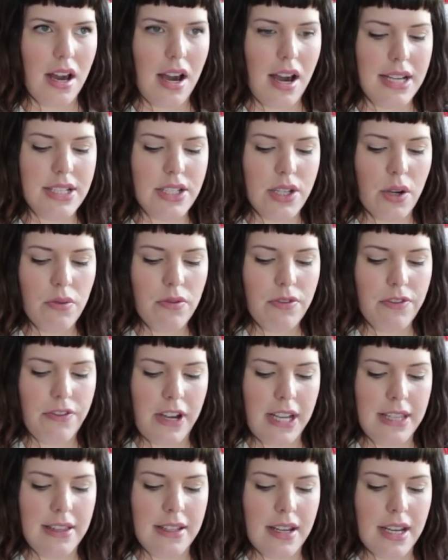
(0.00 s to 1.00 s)
I don't
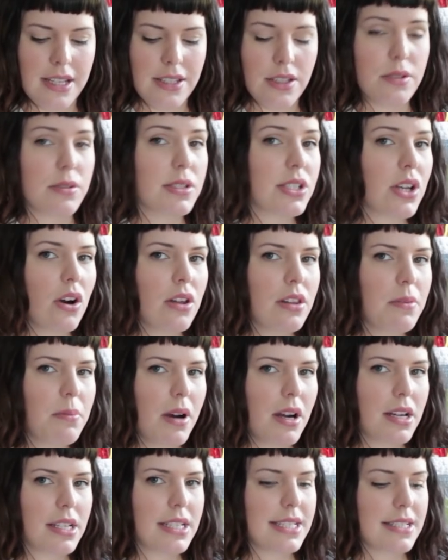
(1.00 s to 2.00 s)
find that I use all the
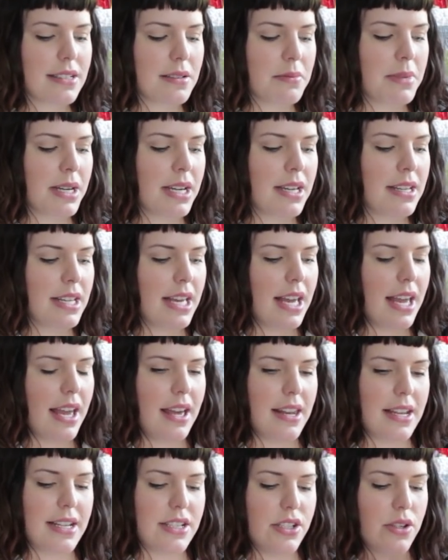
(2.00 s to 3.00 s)
pockets on mine,
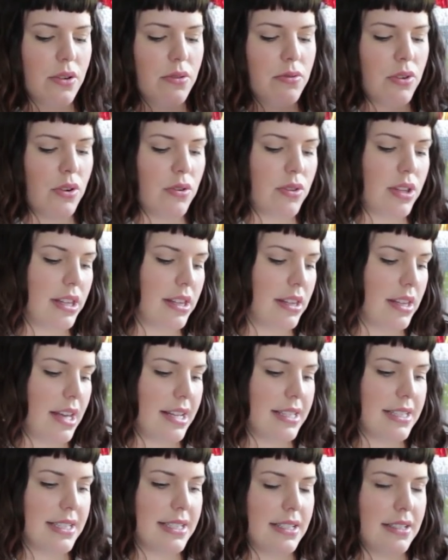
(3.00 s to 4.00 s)
and I don't know that
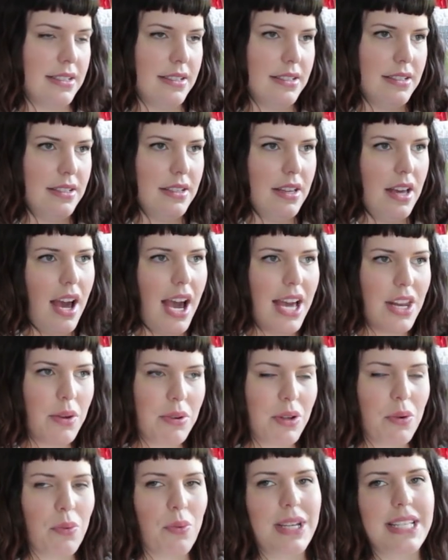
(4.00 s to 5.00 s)
that's I
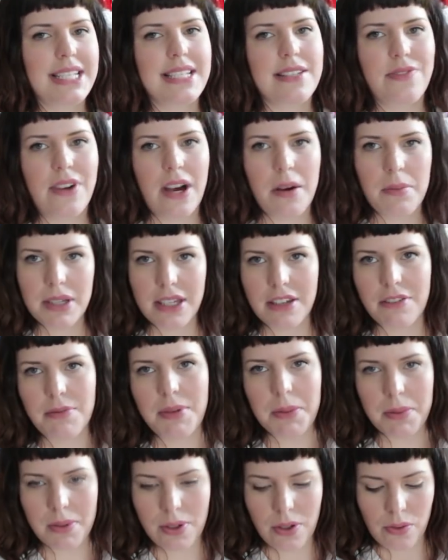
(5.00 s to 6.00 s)
don't want to waste fabric if
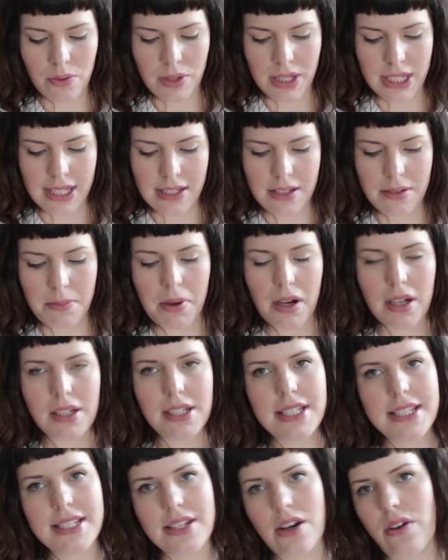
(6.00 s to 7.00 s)
people don't need
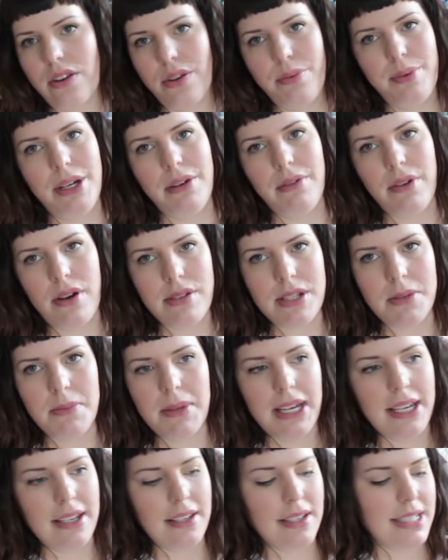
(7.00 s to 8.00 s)
pockets all the way around a
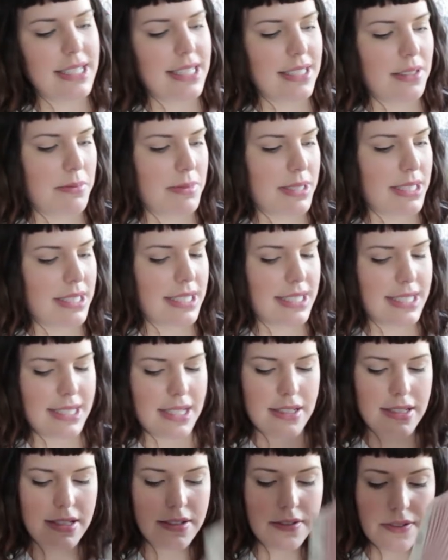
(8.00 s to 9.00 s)
bag. It seems
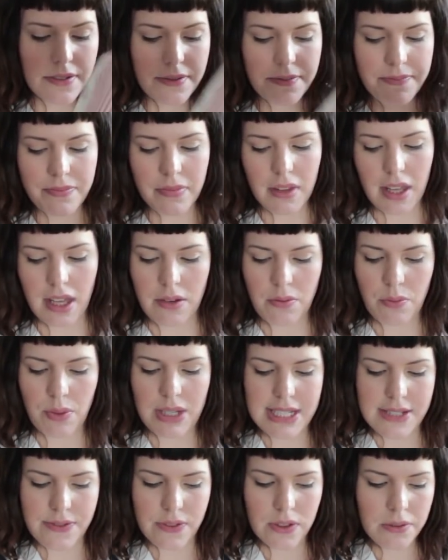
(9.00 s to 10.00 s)
excessive and
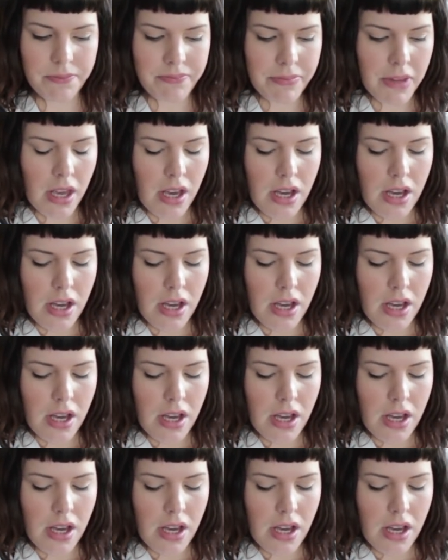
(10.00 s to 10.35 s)
wasteful.